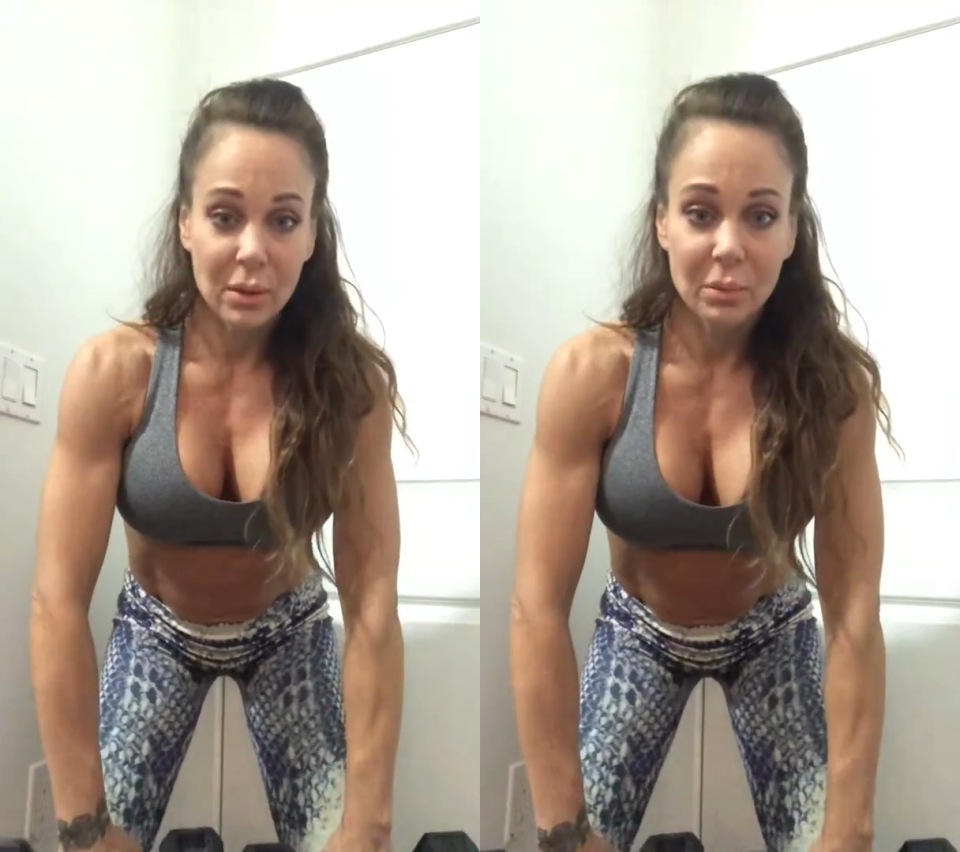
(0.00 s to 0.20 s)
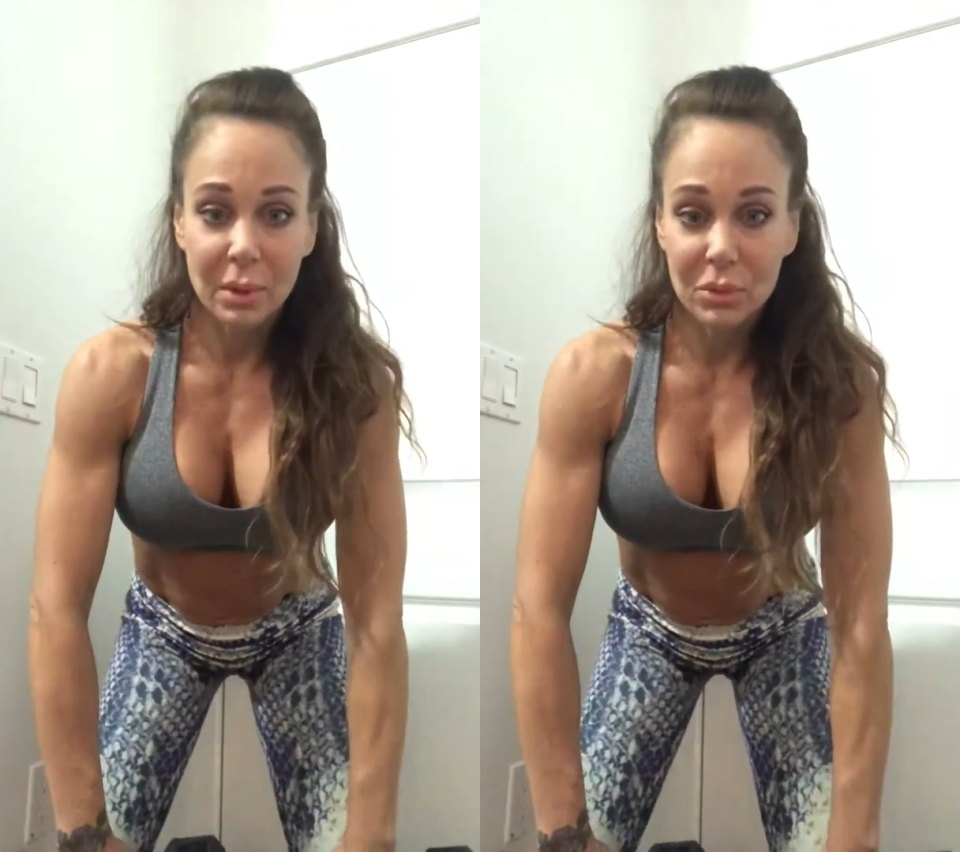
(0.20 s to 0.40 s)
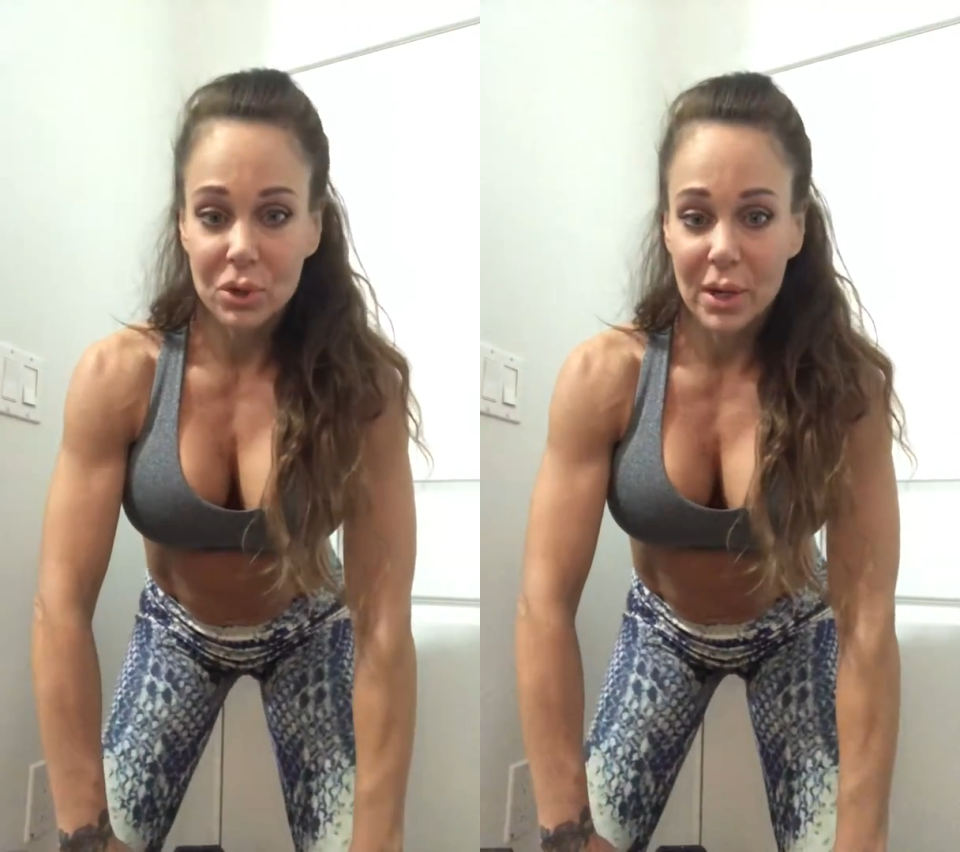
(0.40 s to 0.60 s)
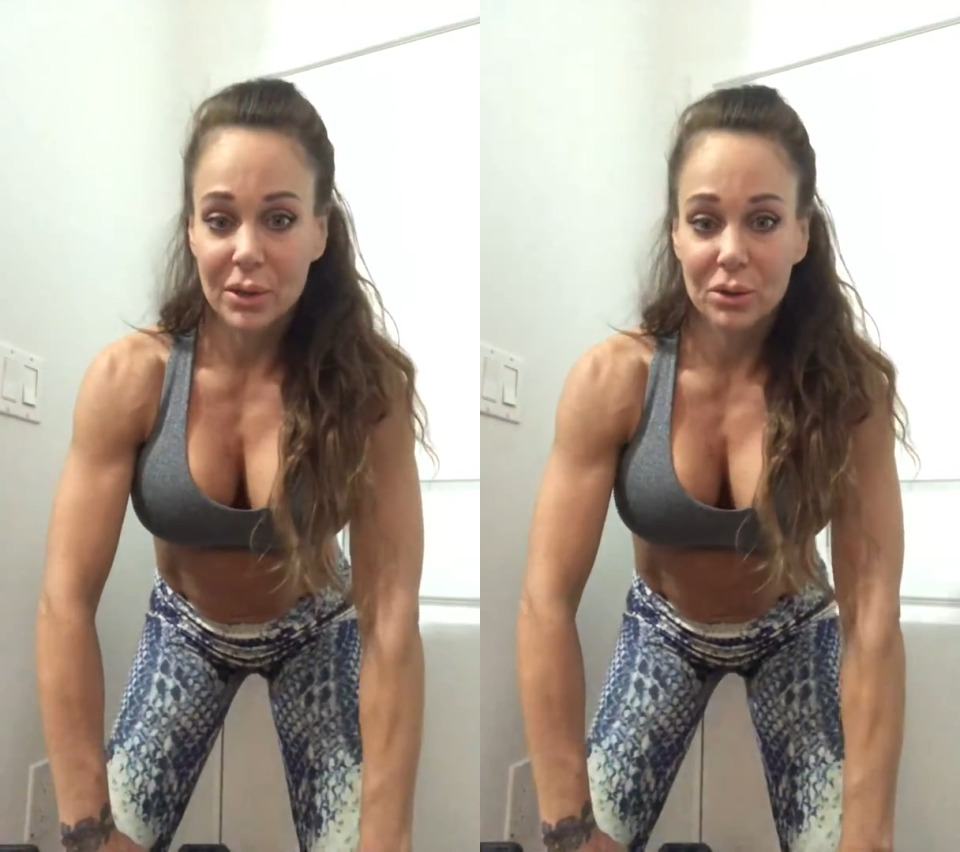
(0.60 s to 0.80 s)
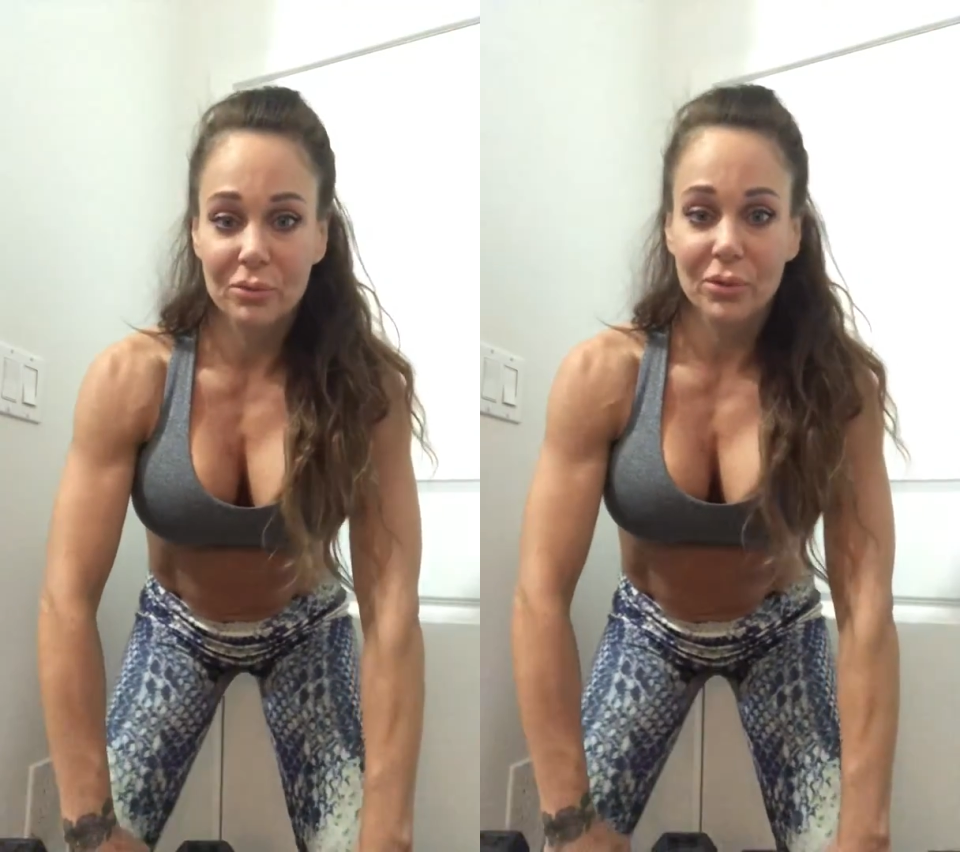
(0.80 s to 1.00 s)
but I'm gonna try
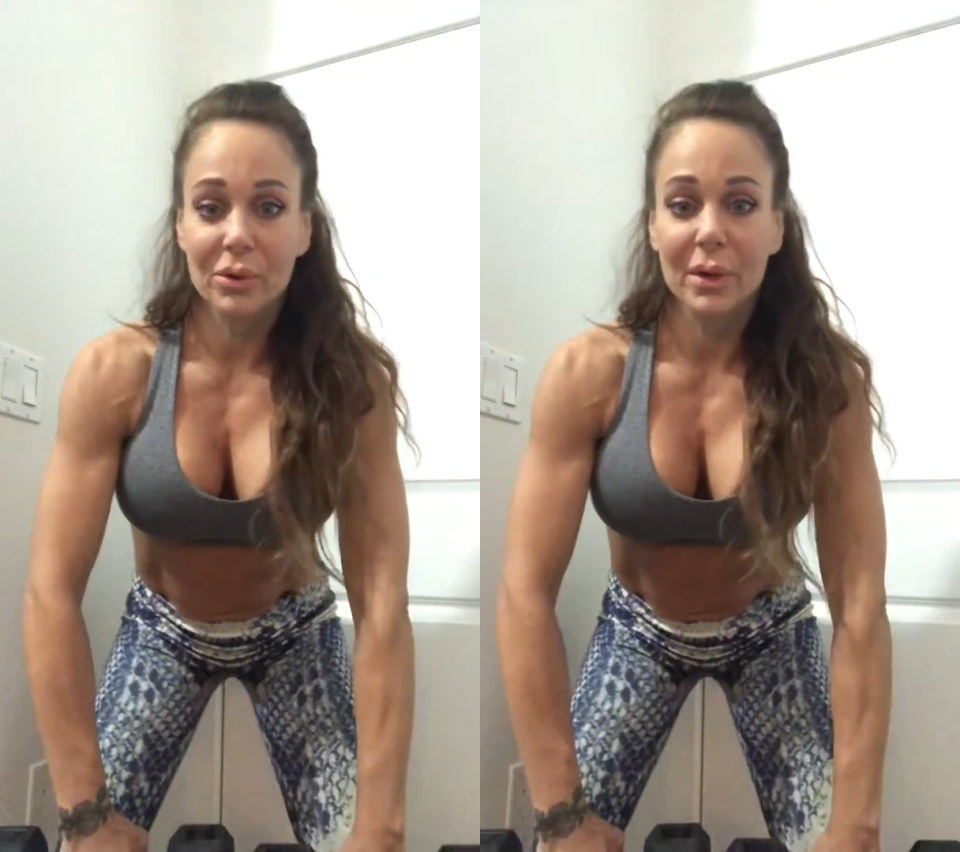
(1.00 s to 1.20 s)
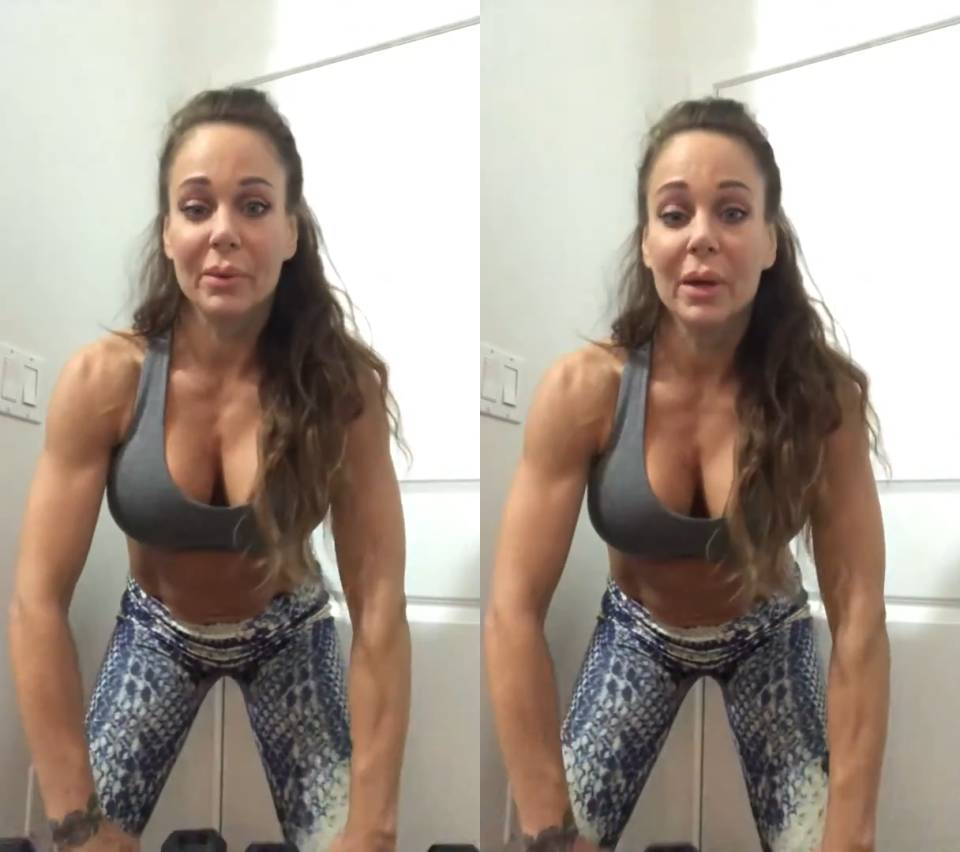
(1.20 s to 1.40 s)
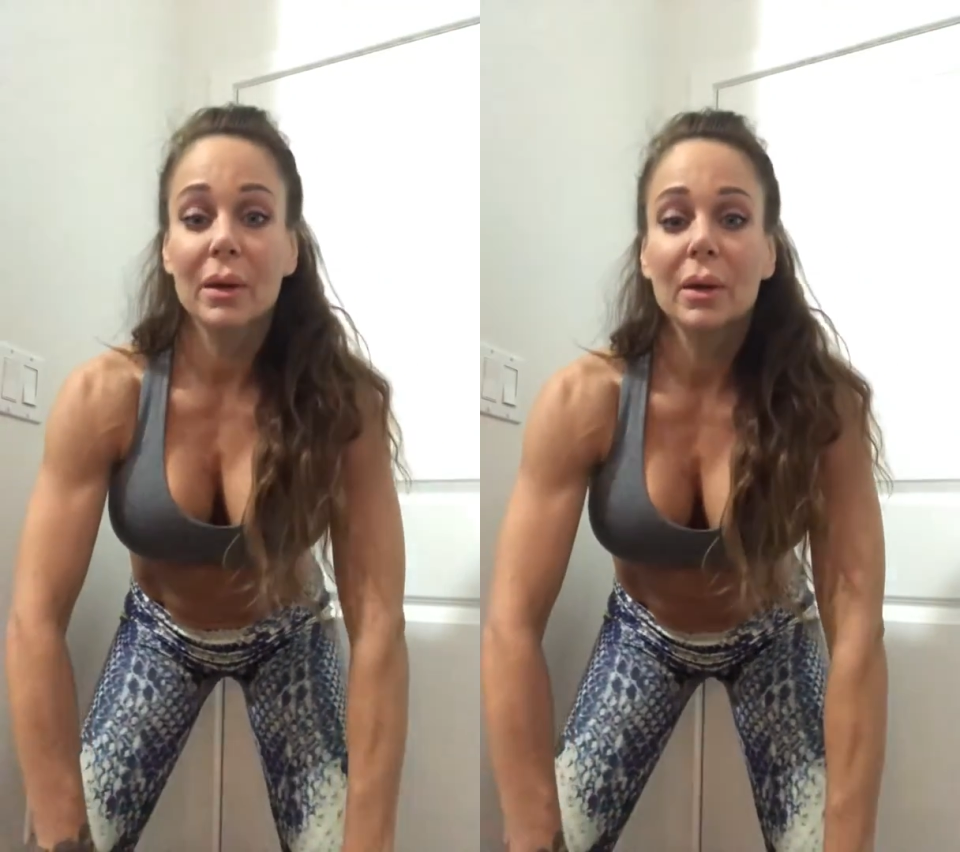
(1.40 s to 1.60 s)
and do it for you anyway,